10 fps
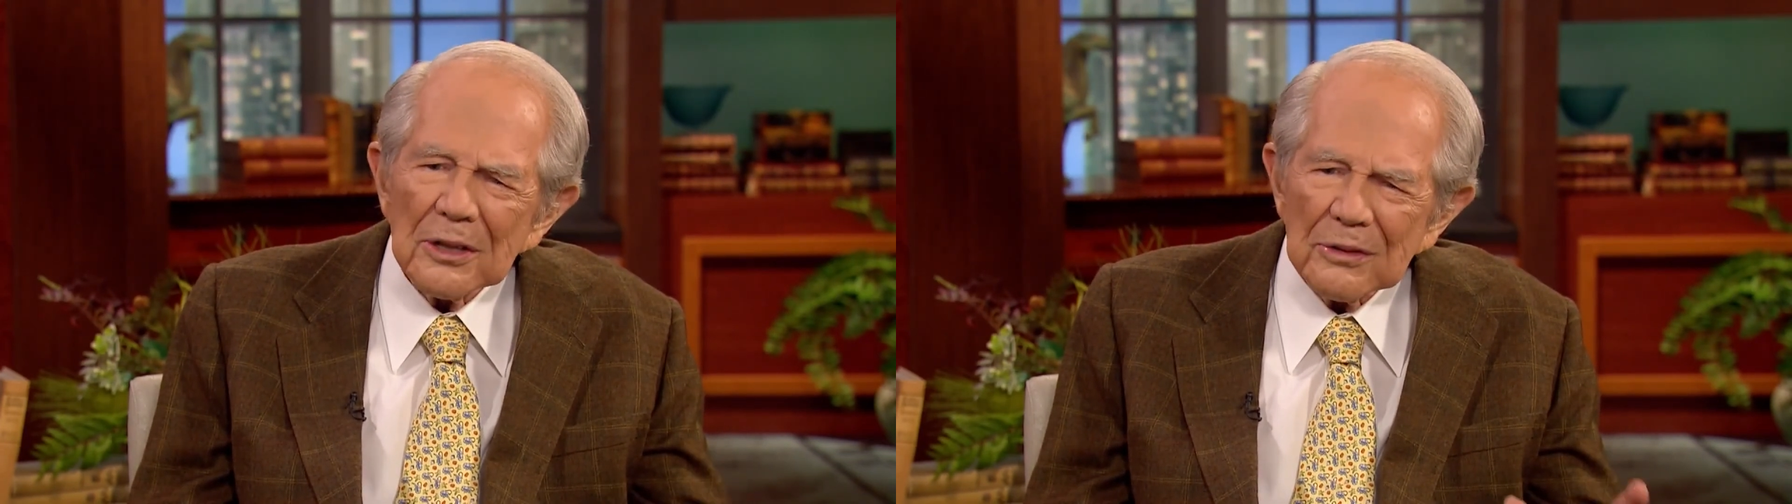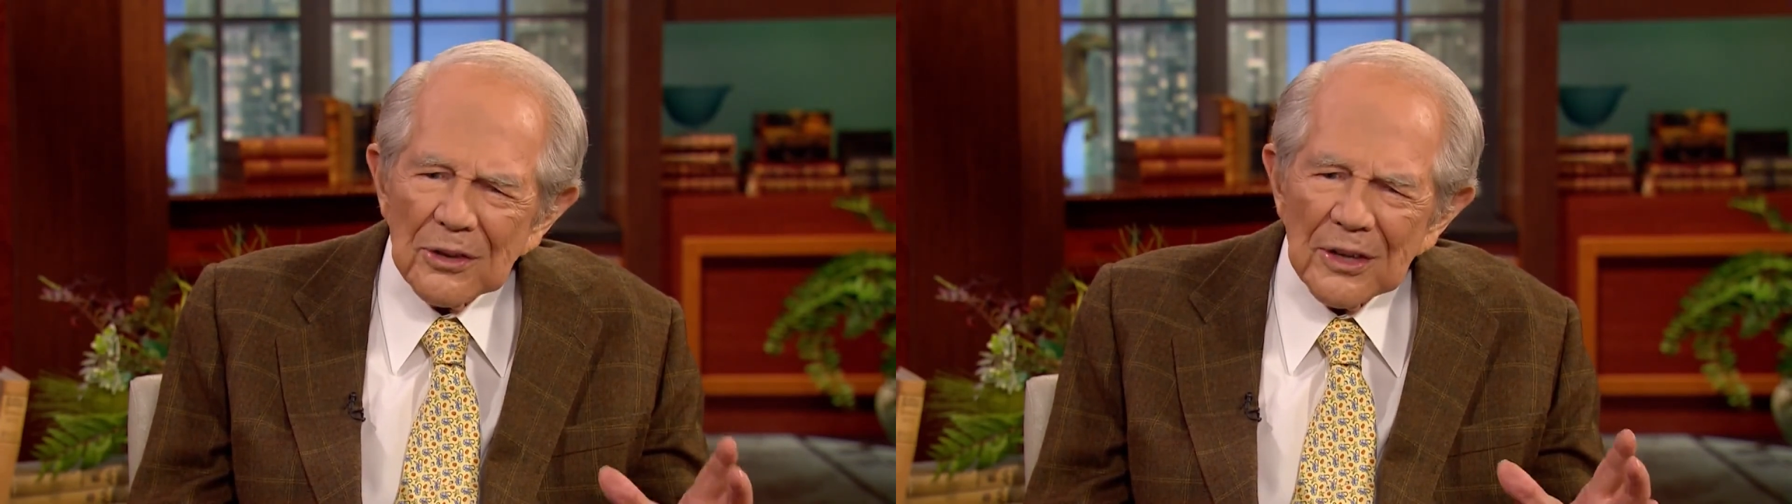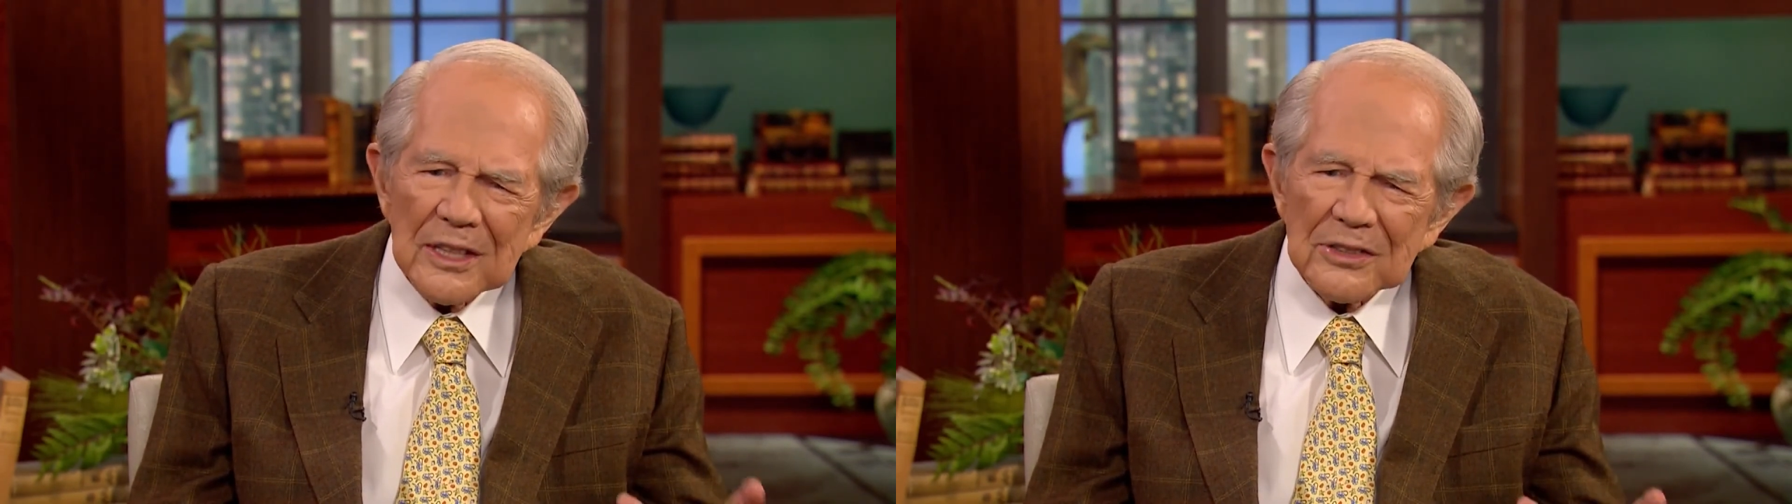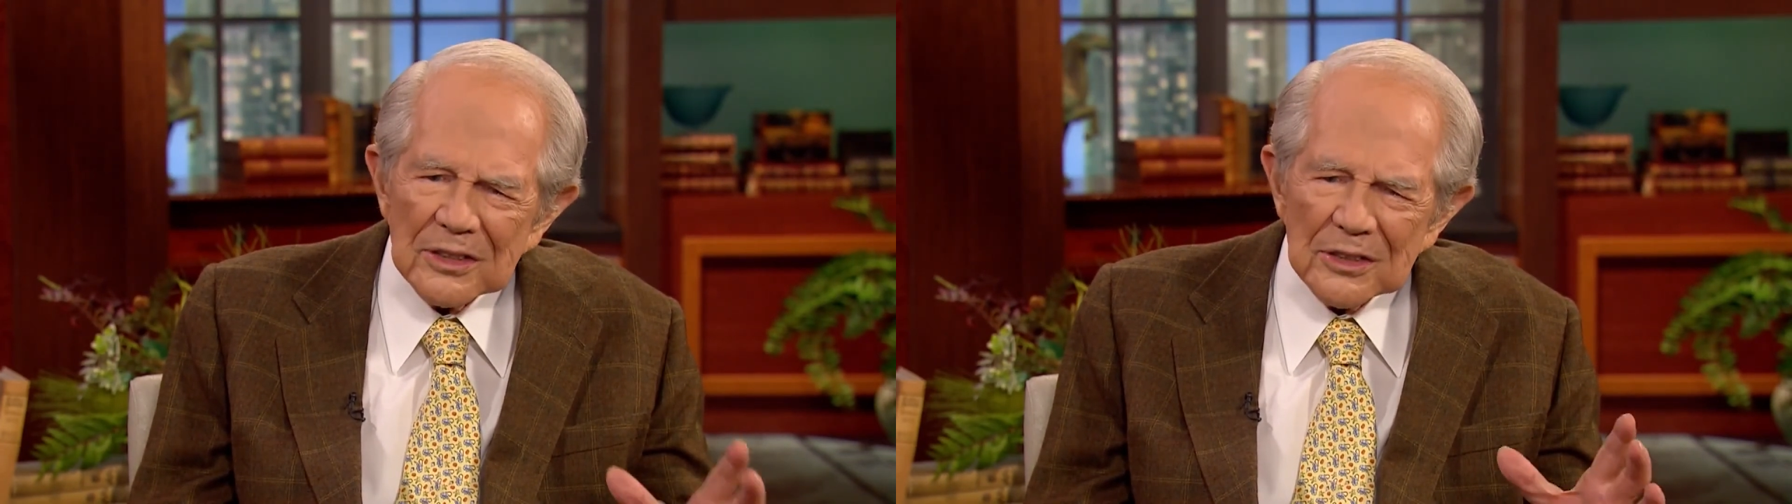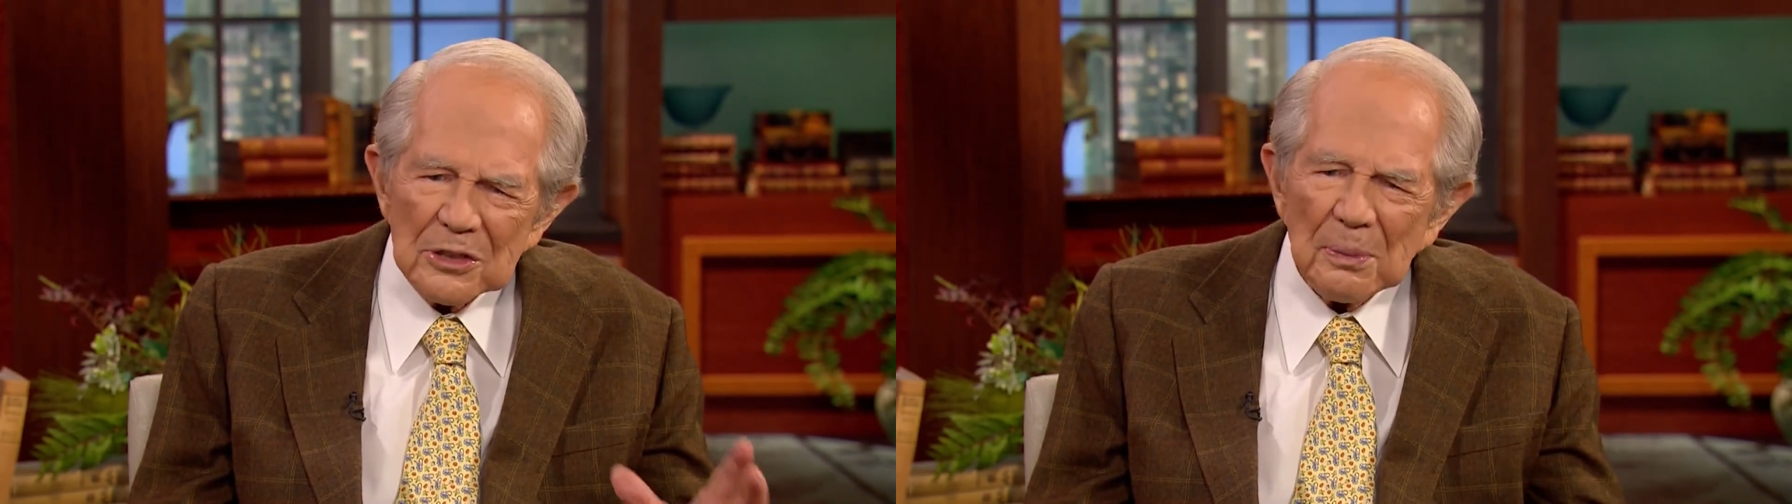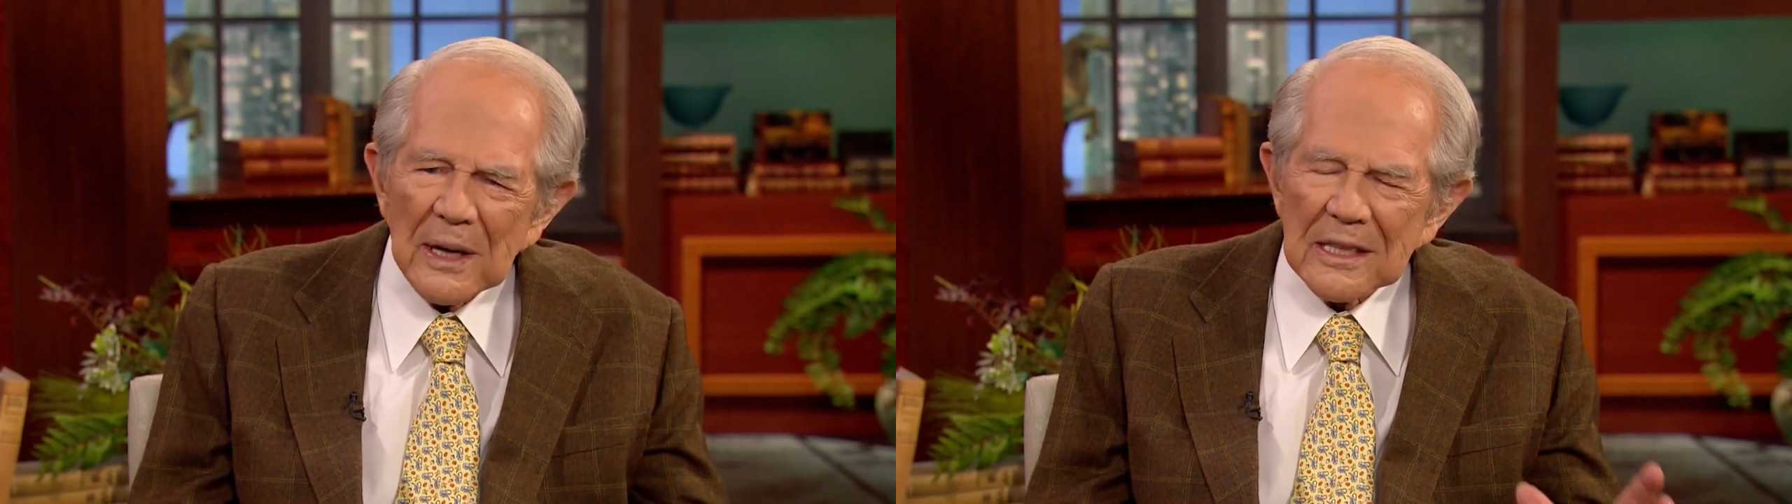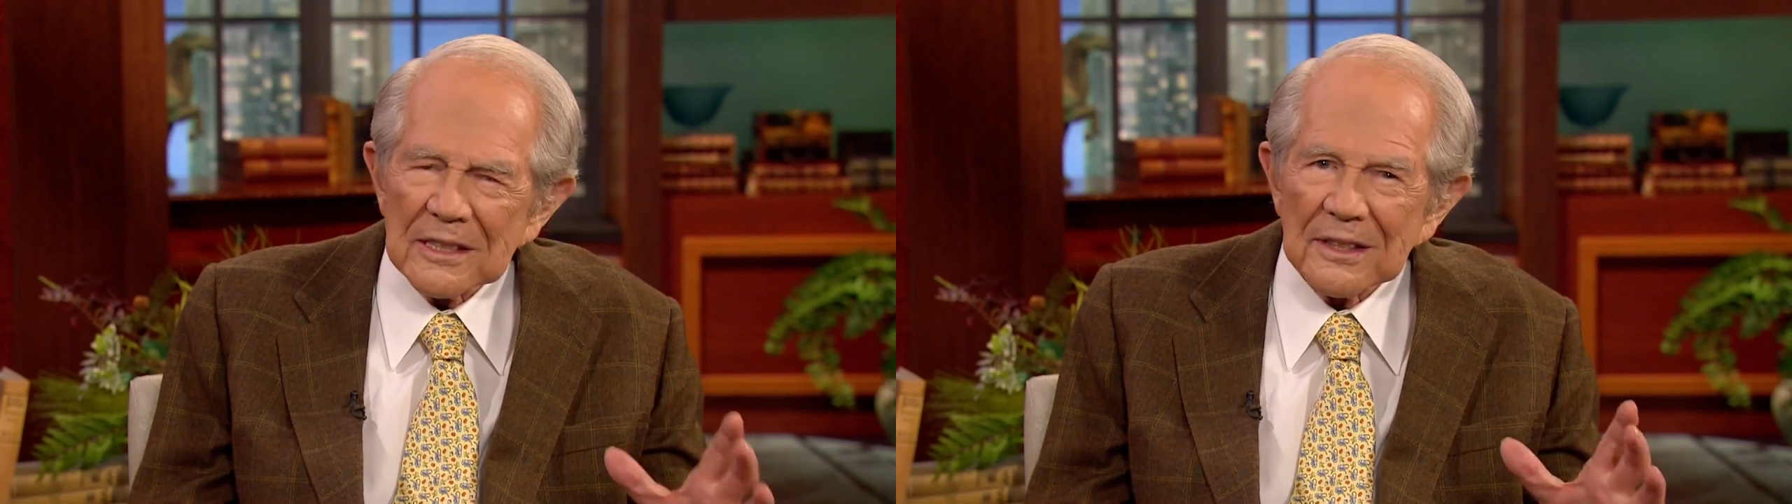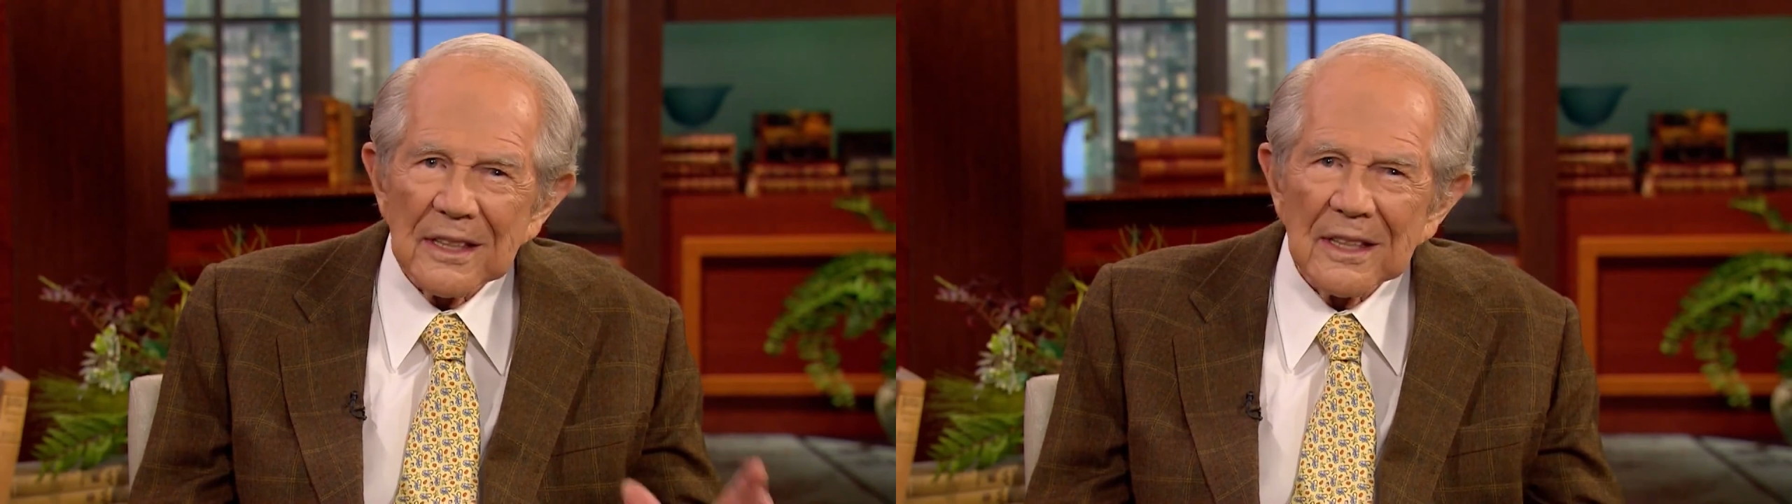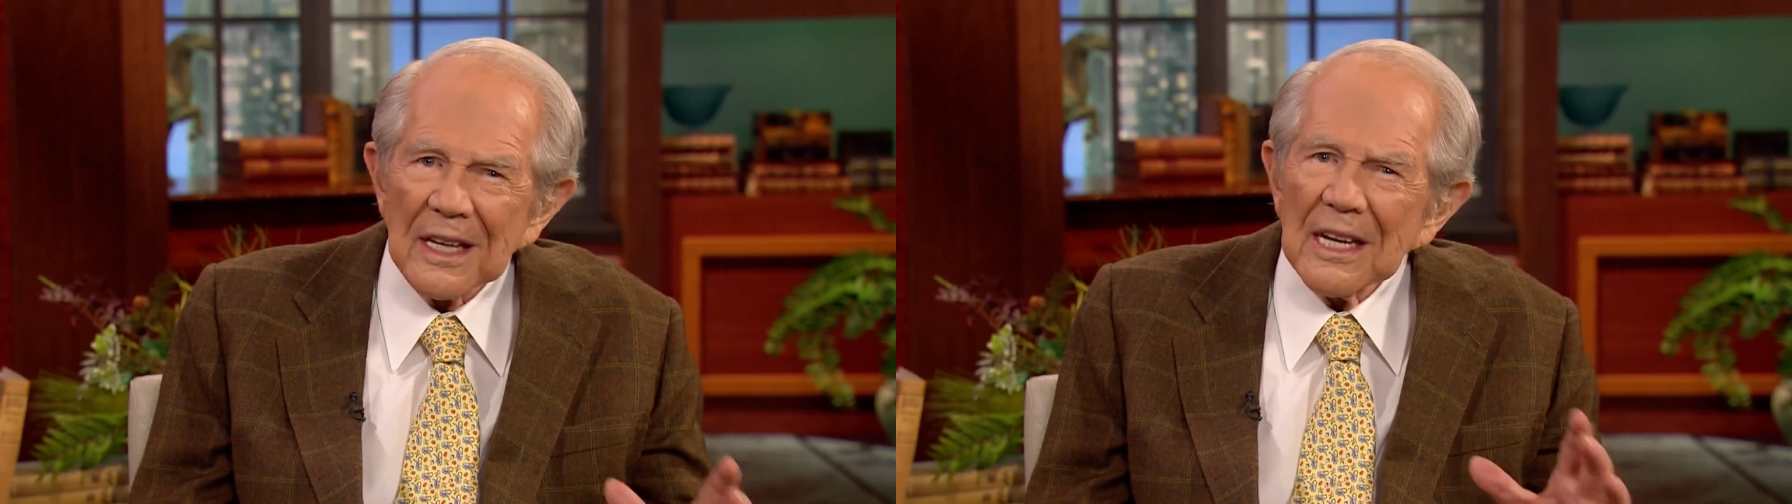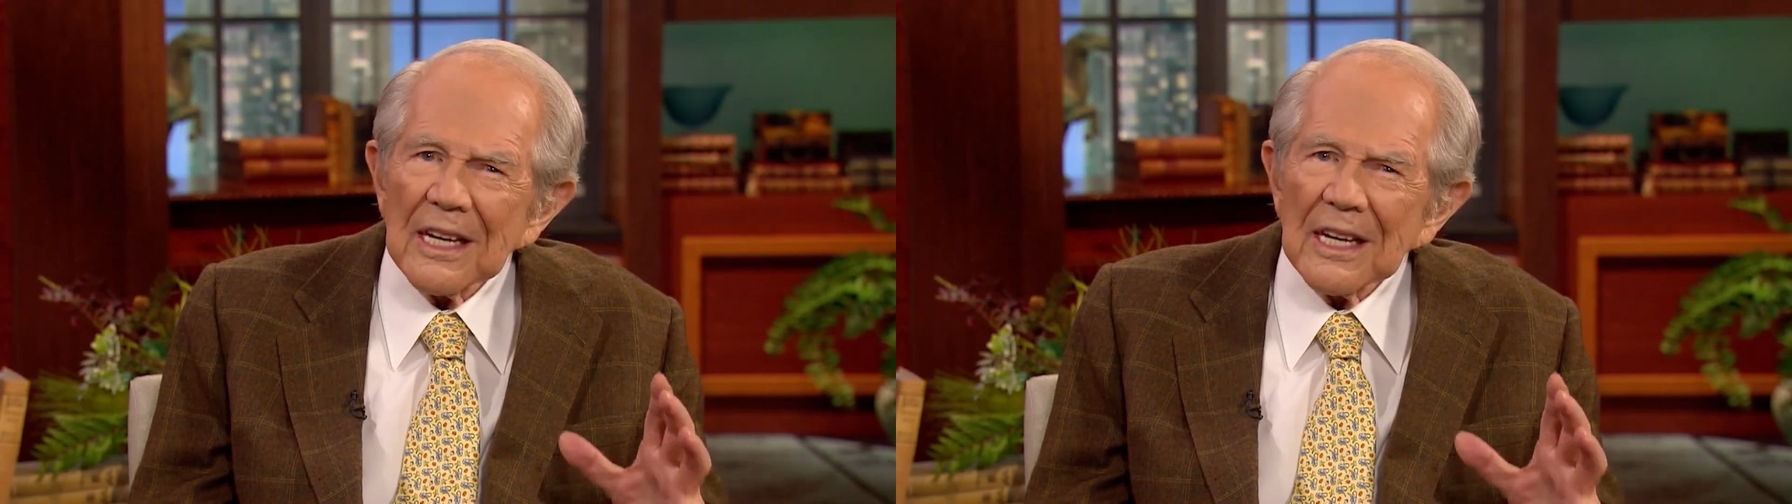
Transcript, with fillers: of Christ a despised thing.